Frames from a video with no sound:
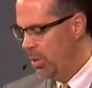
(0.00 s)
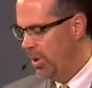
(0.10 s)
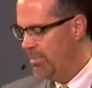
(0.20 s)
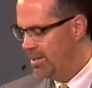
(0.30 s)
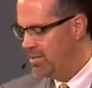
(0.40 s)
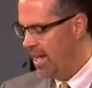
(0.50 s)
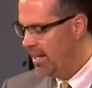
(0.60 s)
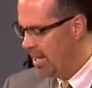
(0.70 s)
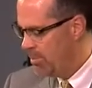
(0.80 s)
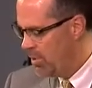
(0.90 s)
we must
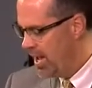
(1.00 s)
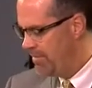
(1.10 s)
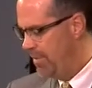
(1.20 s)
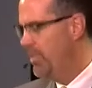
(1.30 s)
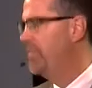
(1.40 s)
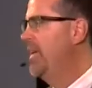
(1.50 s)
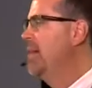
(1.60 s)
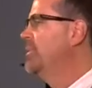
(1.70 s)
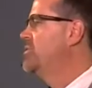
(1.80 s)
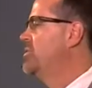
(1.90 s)
take them away from the
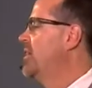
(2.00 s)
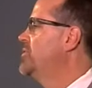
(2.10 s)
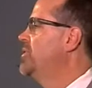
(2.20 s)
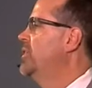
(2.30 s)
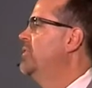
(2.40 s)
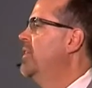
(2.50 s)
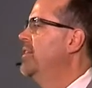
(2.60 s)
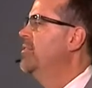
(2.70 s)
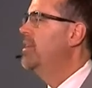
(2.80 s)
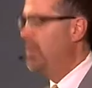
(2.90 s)
family structure and
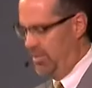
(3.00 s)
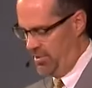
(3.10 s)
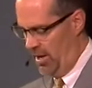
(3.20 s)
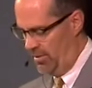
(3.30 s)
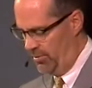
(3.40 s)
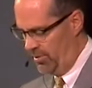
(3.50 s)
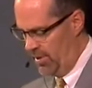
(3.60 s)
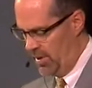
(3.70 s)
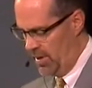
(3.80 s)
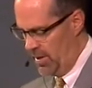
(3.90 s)
raise them ourselves.